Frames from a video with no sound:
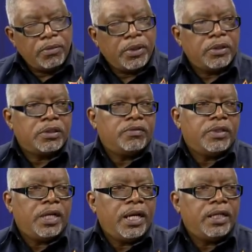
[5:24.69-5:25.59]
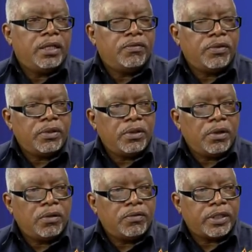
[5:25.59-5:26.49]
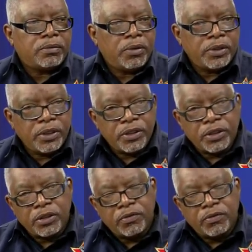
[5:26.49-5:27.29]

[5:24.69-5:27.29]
because of the high level of exploitation